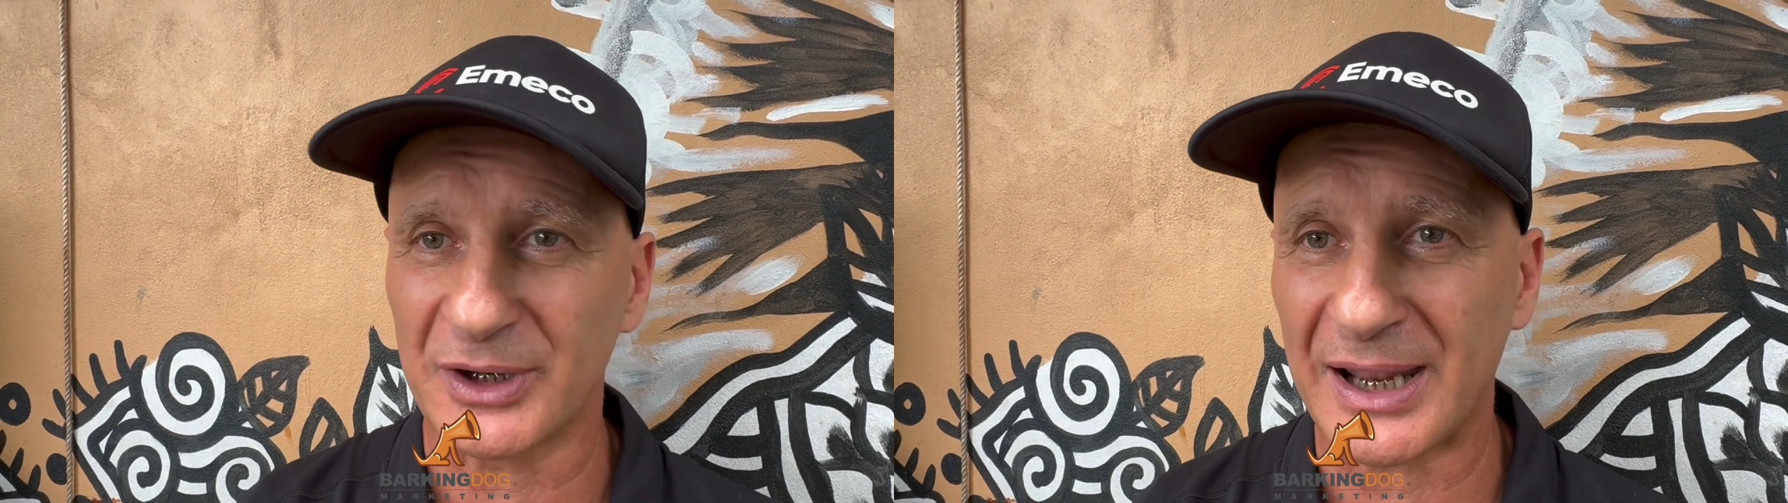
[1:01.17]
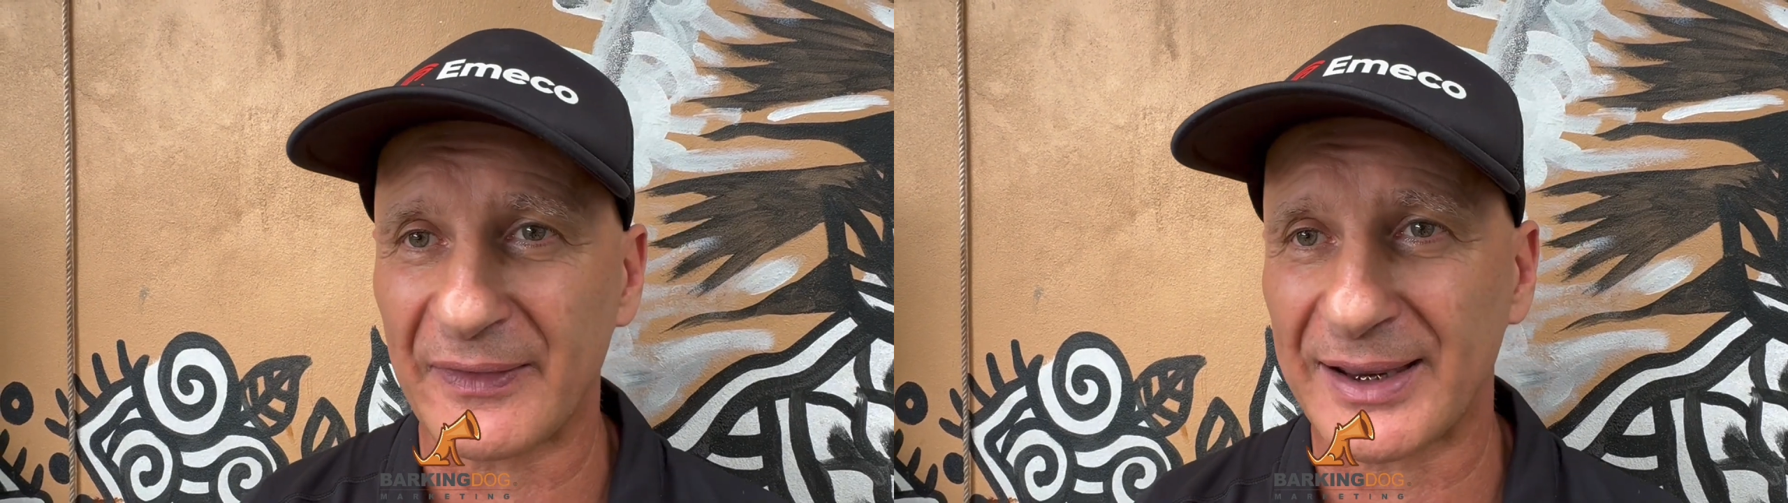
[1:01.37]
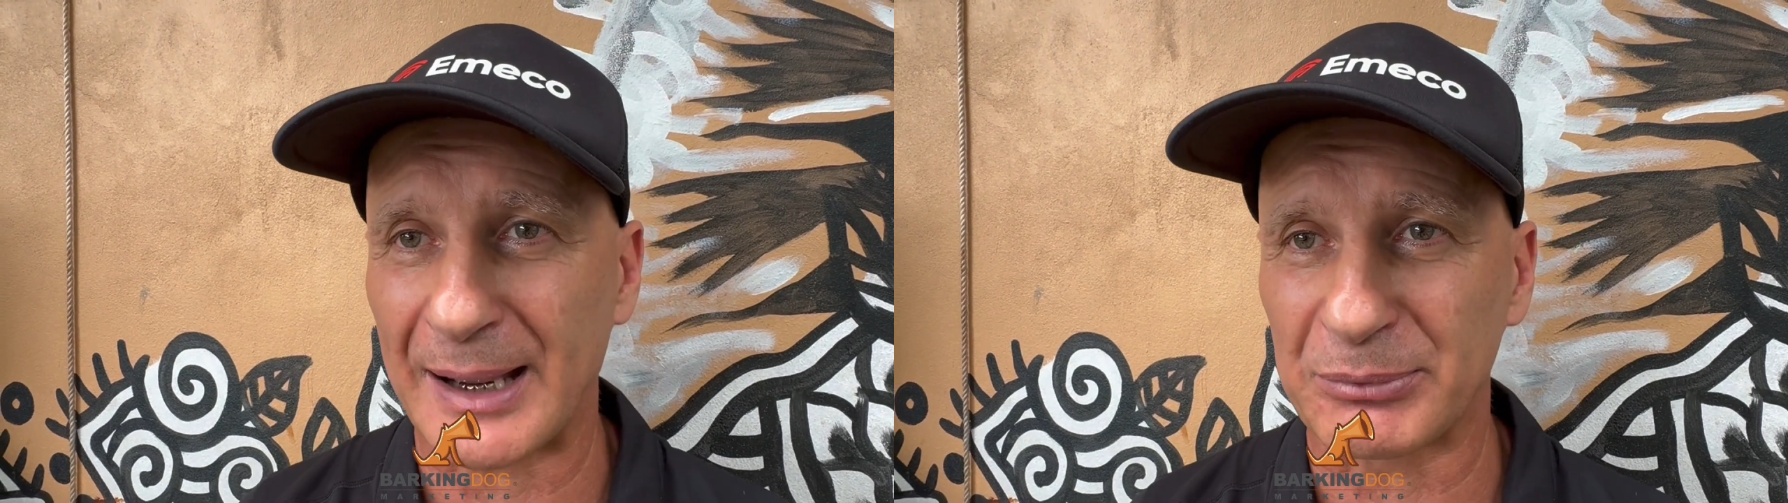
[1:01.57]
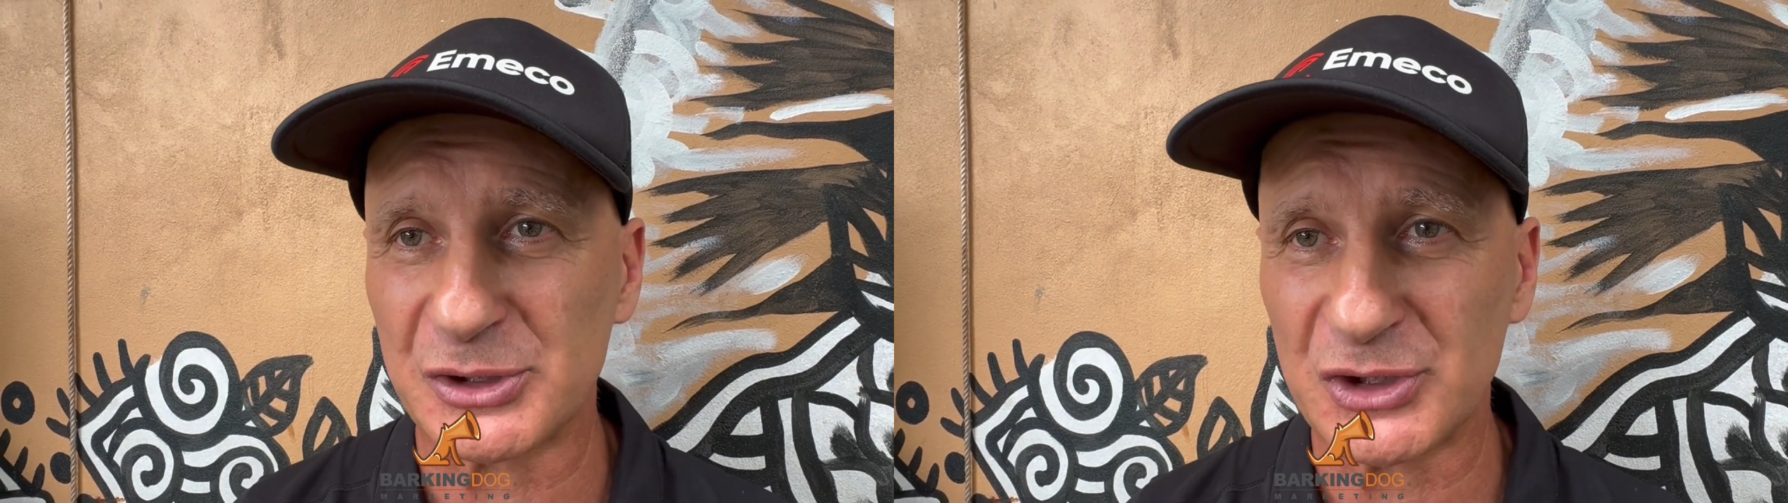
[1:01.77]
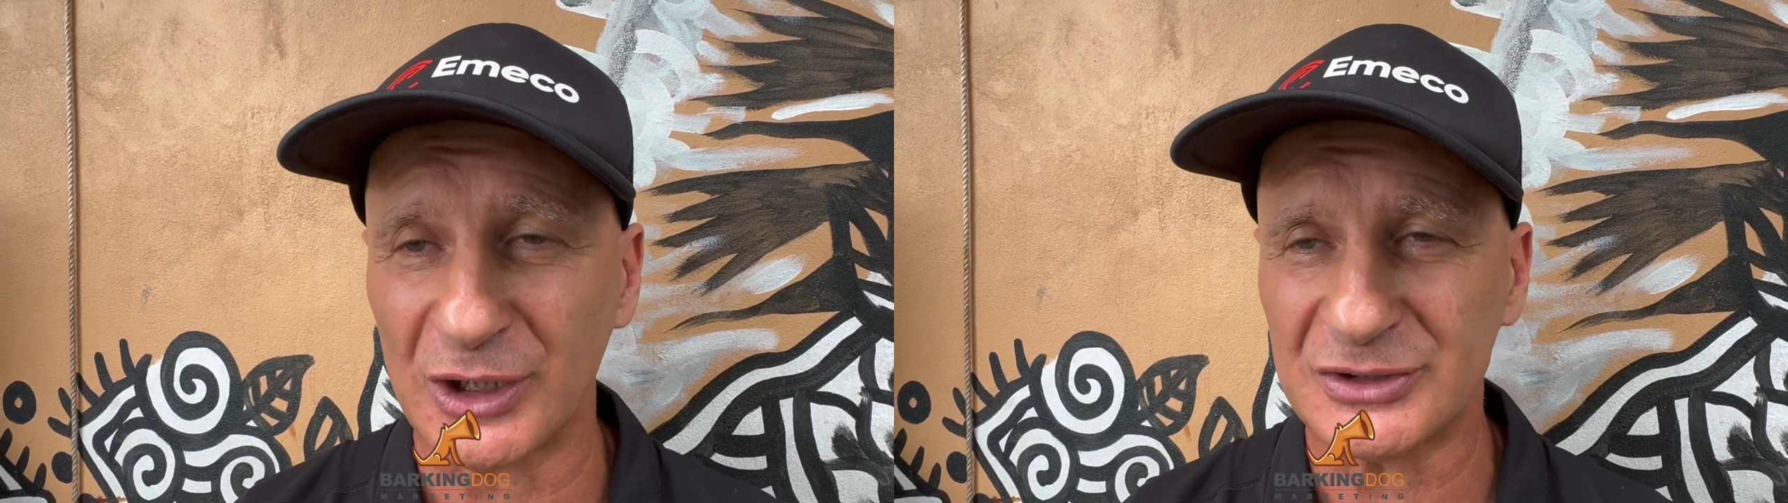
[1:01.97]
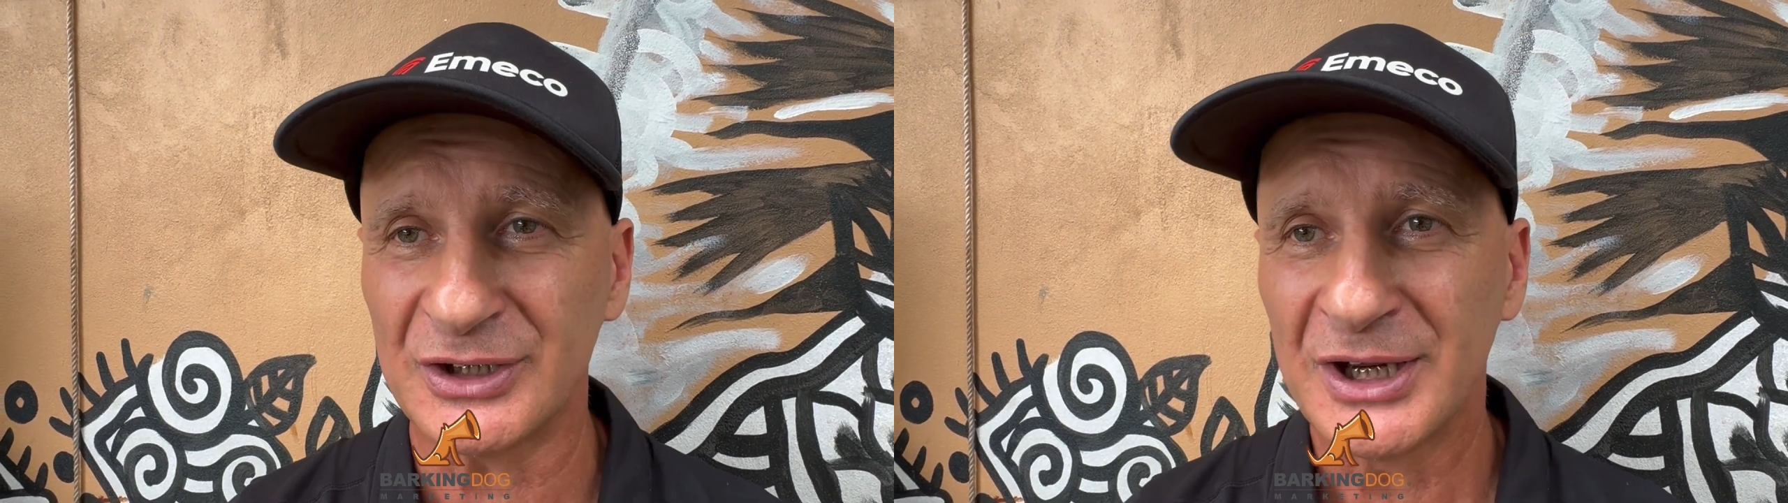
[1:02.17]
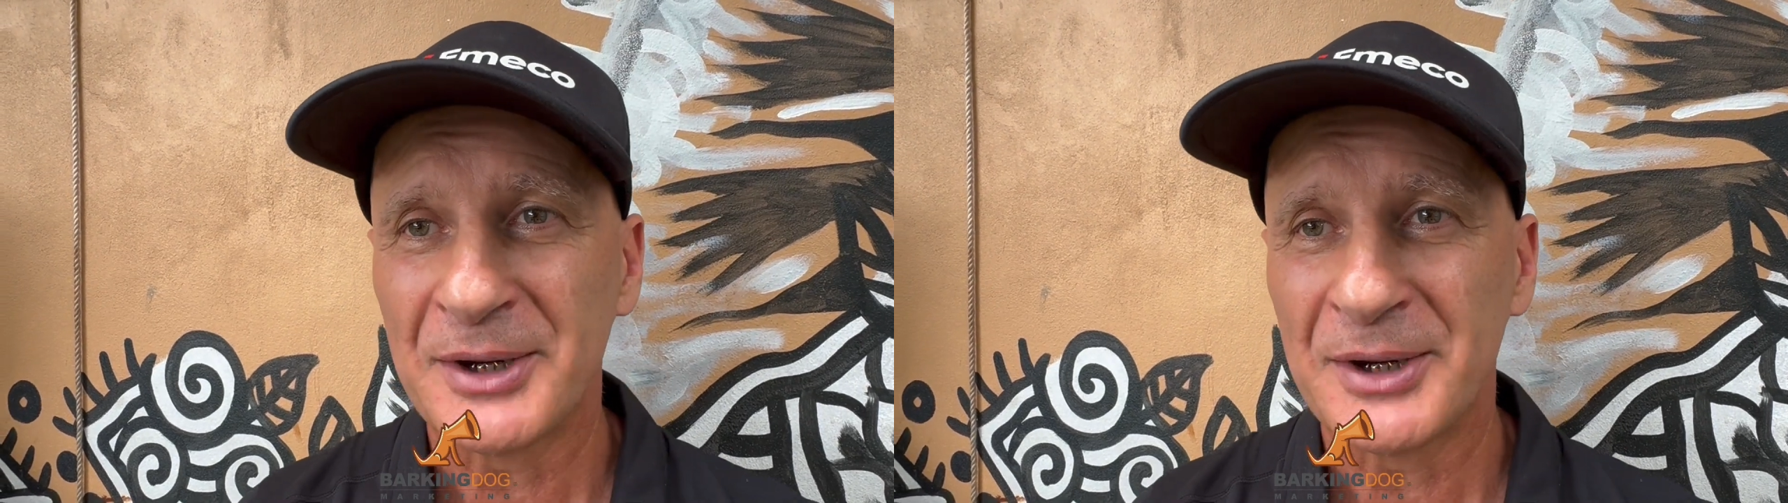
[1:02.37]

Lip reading: another couple of shots